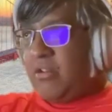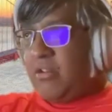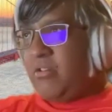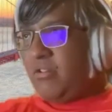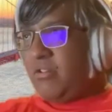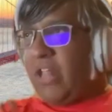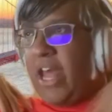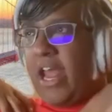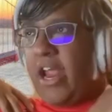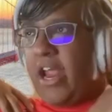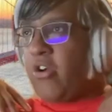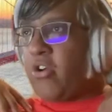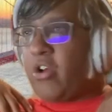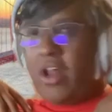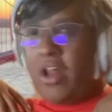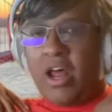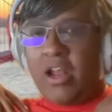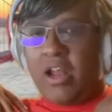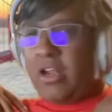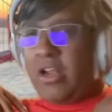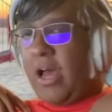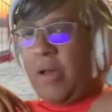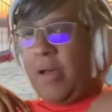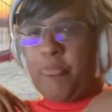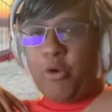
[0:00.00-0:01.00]
layered on
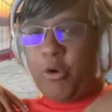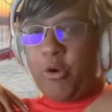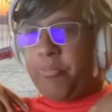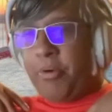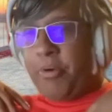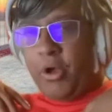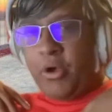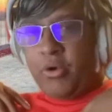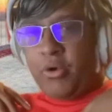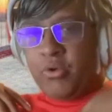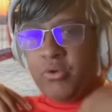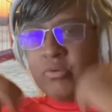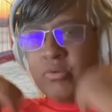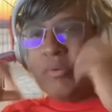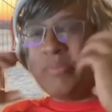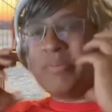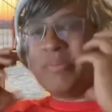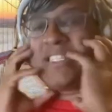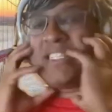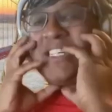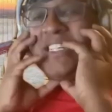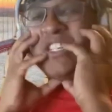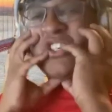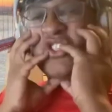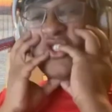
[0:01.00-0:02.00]
a lot more bone.
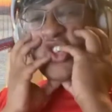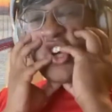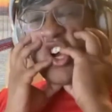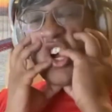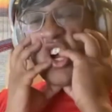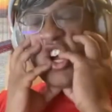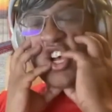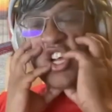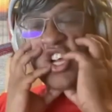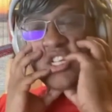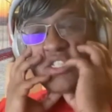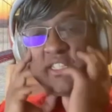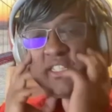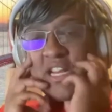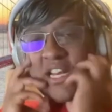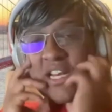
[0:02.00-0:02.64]
It's because their jaws,